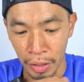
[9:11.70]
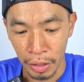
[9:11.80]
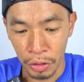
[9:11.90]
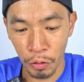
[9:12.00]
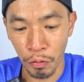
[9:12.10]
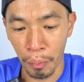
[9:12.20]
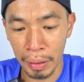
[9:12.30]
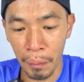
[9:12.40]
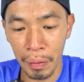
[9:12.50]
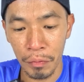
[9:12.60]
So from
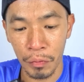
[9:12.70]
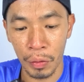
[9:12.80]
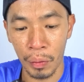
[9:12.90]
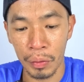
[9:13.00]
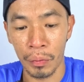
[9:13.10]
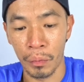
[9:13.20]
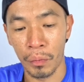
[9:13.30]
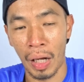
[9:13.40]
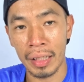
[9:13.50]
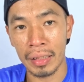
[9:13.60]
that one, we're going to
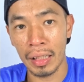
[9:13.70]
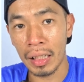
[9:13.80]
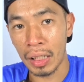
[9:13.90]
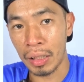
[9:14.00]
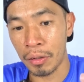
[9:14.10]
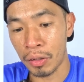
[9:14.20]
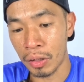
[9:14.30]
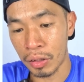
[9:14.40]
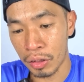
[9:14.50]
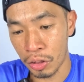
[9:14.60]
run a
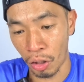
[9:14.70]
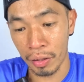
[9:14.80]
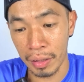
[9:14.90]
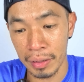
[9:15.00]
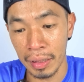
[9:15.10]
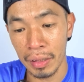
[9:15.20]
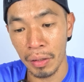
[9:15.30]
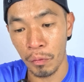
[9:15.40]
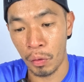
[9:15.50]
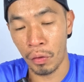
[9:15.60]
short
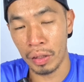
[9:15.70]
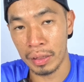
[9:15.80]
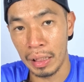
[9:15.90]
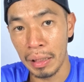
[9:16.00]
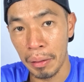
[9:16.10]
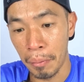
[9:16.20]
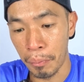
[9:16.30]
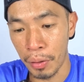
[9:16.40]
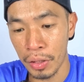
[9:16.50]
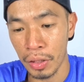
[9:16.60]
distance. We cross a
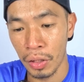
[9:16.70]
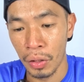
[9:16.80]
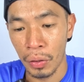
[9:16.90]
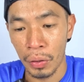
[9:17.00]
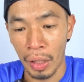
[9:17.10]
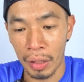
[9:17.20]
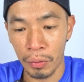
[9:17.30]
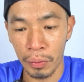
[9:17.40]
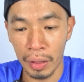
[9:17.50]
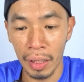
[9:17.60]
bridge
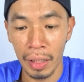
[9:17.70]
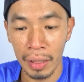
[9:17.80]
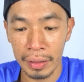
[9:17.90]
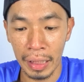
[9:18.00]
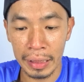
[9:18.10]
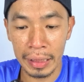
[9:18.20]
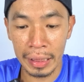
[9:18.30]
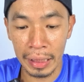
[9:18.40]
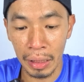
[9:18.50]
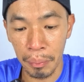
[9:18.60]
to the
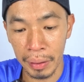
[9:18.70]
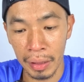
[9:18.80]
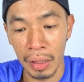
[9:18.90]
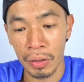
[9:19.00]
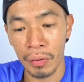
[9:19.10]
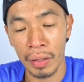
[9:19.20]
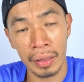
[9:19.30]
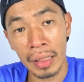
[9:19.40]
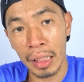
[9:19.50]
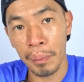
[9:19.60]
3rd kilometer. To
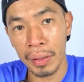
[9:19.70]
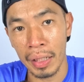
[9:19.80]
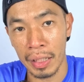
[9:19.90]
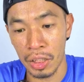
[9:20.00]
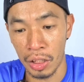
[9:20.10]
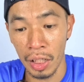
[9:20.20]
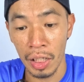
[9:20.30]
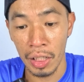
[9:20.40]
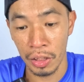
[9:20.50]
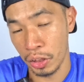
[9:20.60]
the 3rd kilometer is
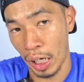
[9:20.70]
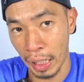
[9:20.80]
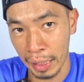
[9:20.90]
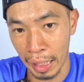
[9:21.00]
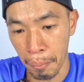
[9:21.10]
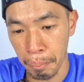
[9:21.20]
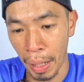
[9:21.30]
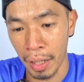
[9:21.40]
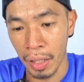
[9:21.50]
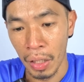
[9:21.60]
the Jalan
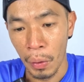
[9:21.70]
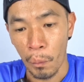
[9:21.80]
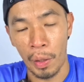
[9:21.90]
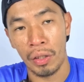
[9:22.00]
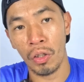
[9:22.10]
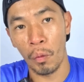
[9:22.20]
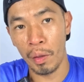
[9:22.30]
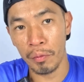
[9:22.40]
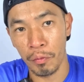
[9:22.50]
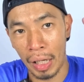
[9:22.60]
Ampang. We are not
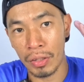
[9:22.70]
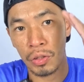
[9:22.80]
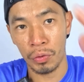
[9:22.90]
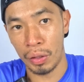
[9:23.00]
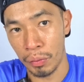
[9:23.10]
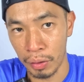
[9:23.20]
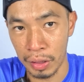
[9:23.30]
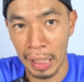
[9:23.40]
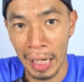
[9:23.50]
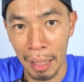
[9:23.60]
going run straight to the
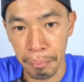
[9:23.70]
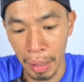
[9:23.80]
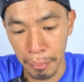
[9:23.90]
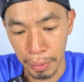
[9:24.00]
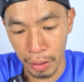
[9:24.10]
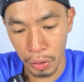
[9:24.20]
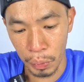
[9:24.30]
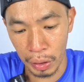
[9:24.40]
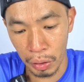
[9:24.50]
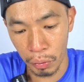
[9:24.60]
Jalan Ampang because
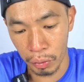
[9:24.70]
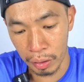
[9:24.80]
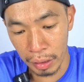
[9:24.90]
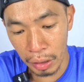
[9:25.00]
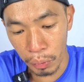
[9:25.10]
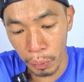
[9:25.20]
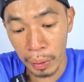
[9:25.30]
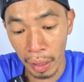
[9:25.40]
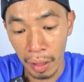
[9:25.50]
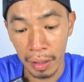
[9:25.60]
we need to turn to
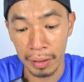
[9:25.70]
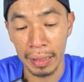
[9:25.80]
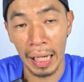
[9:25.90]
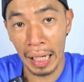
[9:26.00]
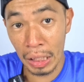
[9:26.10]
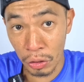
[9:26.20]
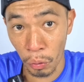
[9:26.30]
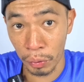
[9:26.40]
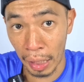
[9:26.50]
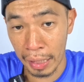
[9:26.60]
the Jalan
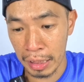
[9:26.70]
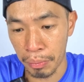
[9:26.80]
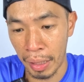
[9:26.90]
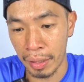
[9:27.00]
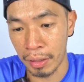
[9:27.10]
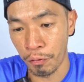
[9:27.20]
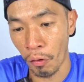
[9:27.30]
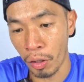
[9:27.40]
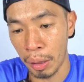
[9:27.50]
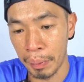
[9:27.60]
Sultan Ismail, the
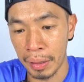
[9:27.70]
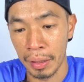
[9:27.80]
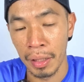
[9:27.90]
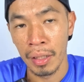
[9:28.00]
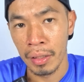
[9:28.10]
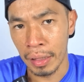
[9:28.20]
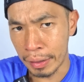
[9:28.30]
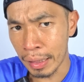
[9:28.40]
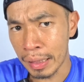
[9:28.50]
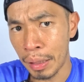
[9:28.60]
4 kilometer. The
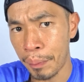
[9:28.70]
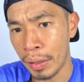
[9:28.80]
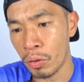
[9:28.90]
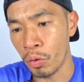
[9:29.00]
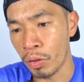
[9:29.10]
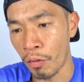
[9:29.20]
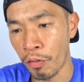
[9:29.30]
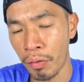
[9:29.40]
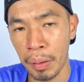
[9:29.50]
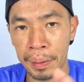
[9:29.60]
3rd kilometer to the
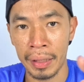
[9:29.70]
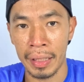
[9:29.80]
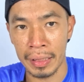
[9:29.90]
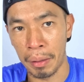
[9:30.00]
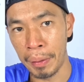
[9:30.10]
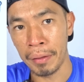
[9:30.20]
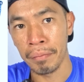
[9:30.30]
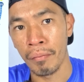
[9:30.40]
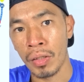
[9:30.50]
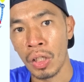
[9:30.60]
4 kilometer is a bit
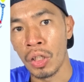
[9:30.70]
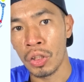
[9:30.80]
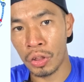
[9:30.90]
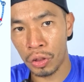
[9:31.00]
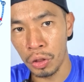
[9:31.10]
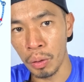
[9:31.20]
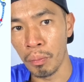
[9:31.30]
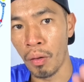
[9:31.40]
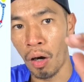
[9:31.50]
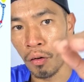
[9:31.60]

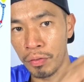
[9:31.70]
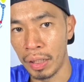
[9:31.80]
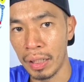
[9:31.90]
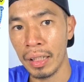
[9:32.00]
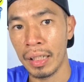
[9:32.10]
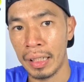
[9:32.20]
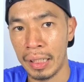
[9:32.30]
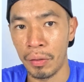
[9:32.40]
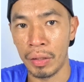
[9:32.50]
slope of the hill.